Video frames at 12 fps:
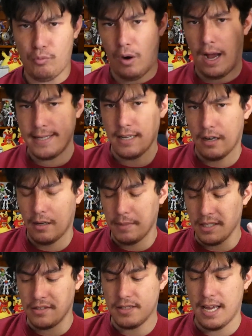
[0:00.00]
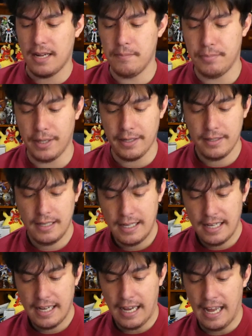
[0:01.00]
right arm instead, but
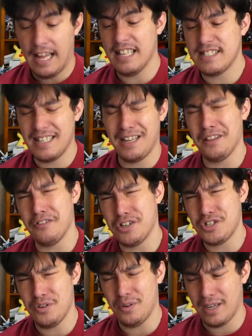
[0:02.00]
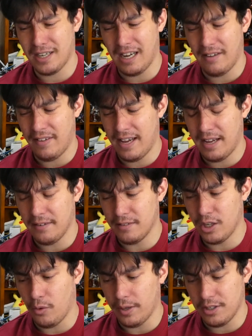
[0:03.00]
it's another issue I kind of had
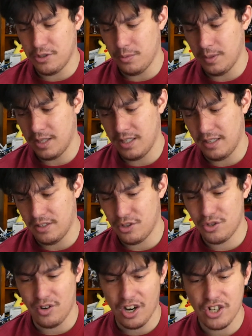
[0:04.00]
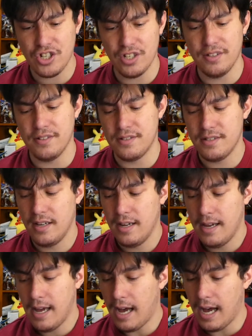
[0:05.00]
going into with the instructions.
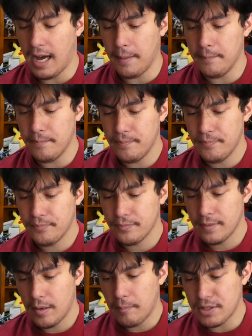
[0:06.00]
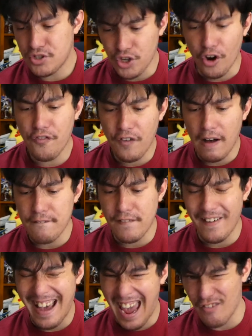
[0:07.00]
But so far,
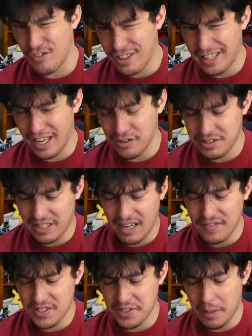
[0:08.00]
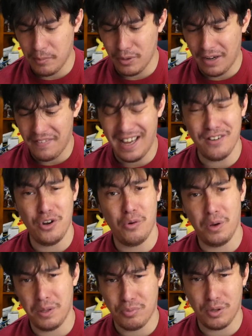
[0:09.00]
for everything else that I've assembled, I've had no
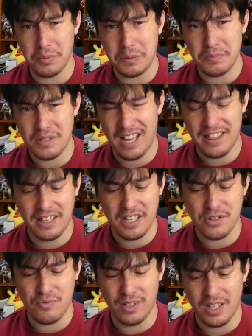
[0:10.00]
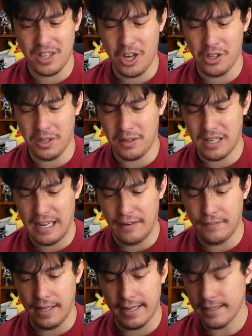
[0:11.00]
other problems. I think that's really the only kind
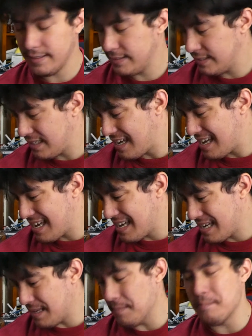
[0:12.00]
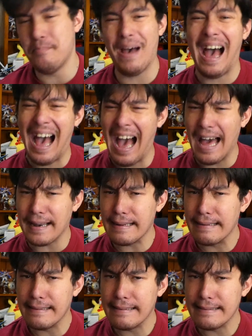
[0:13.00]
of like bad
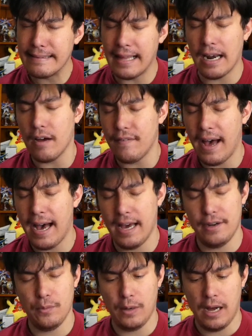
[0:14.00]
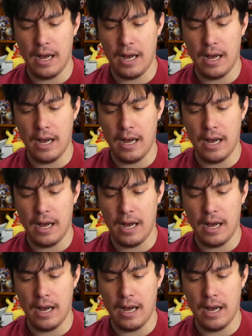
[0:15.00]
that I've had